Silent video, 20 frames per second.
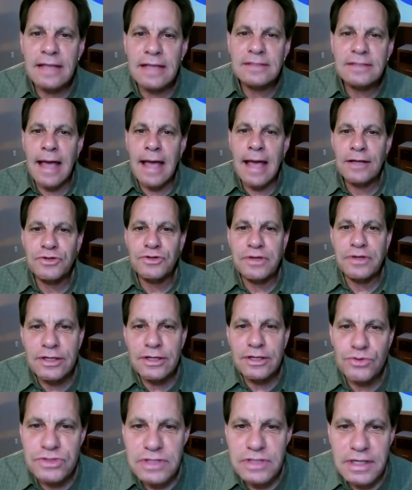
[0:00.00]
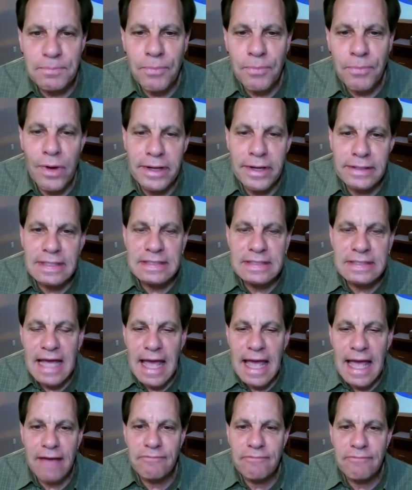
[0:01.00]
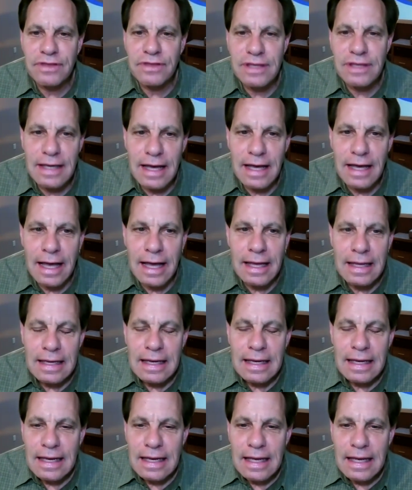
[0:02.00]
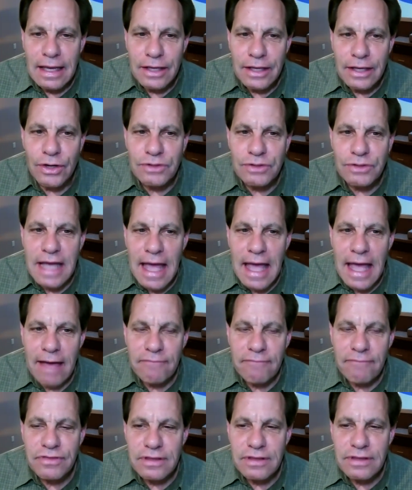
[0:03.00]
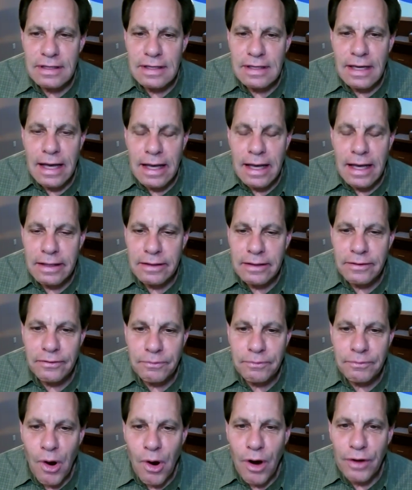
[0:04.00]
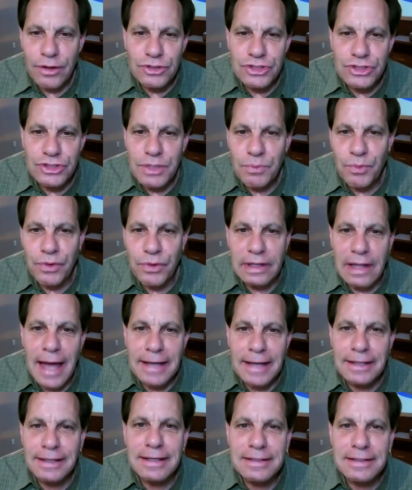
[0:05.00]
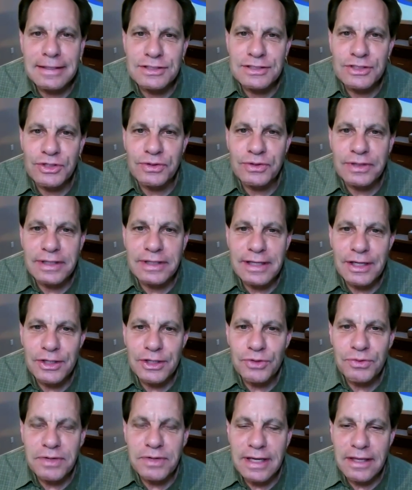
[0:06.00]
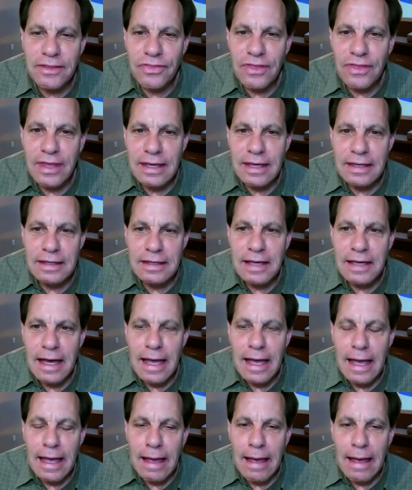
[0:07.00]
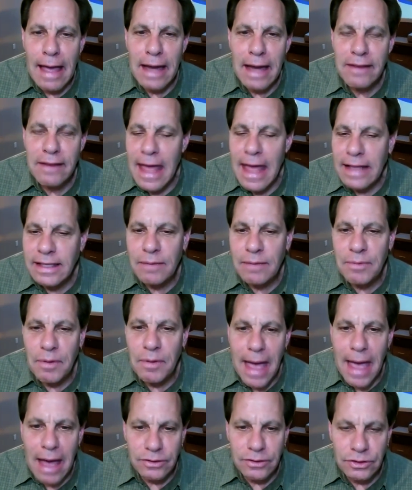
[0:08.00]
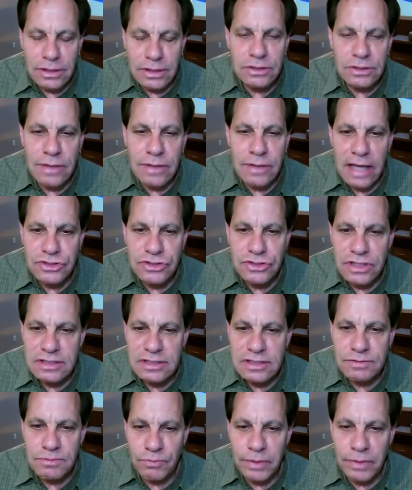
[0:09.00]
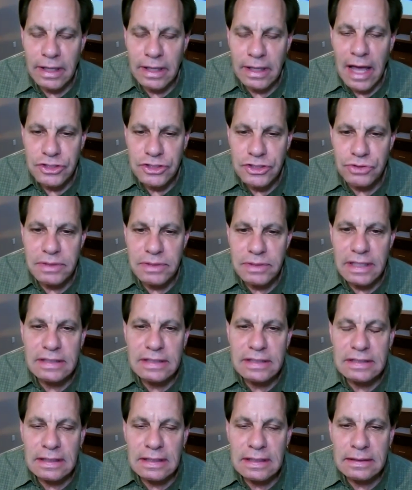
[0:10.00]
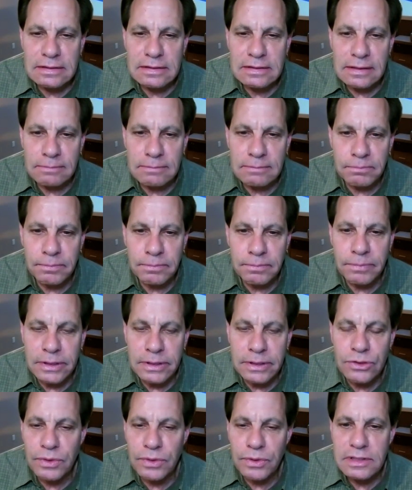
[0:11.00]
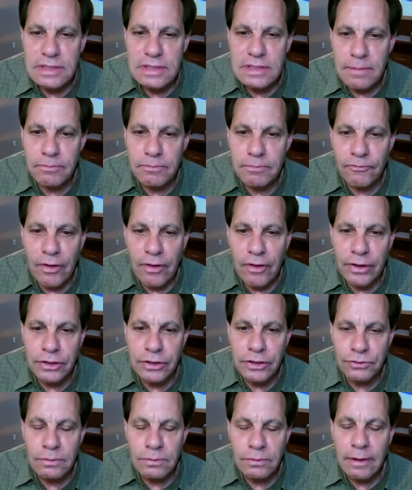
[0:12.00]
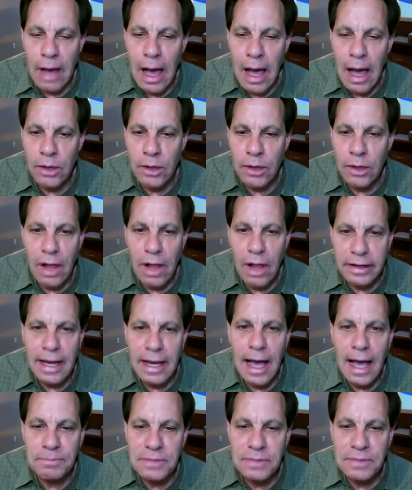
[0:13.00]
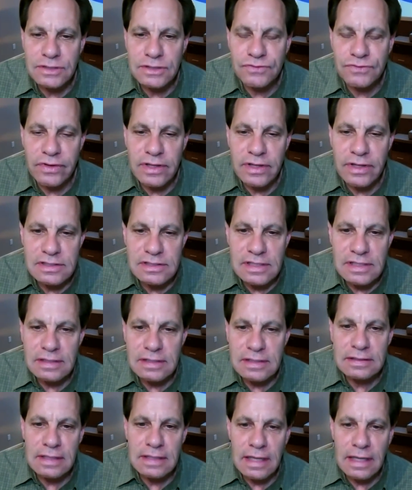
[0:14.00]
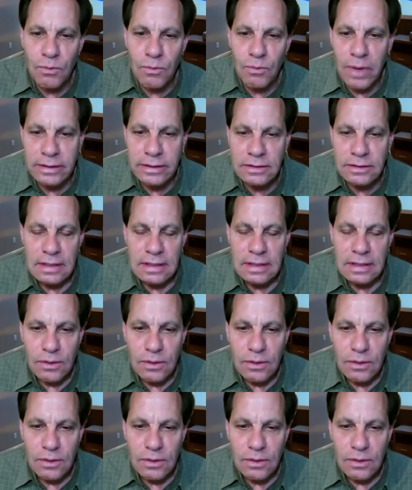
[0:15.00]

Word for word: that's actually an interesting point, and to have the uh, you know to have the uh, partnership with Leica is certainly a unique thing. Uh, how did that come about? Did you guys just realize you needed to to be doing some very high quality optics for this, and uh, went